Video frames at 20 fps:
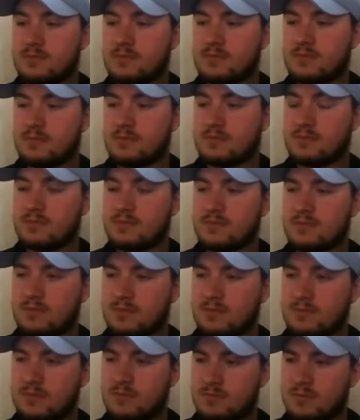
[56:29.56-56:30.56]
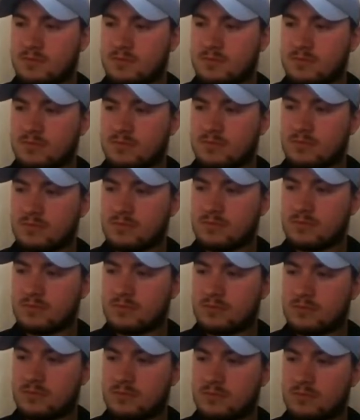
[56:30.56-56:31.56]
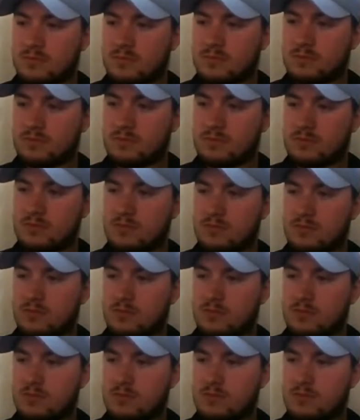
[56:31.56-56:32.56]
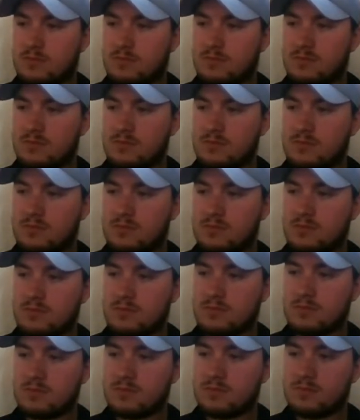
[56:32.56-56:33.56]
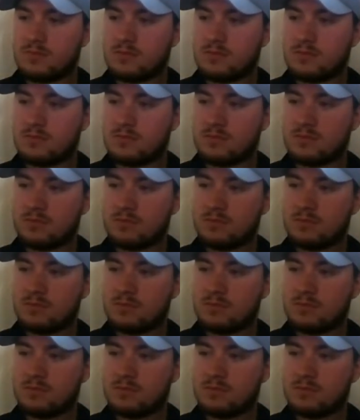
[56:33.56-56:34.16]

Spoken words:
The person shown says nothing.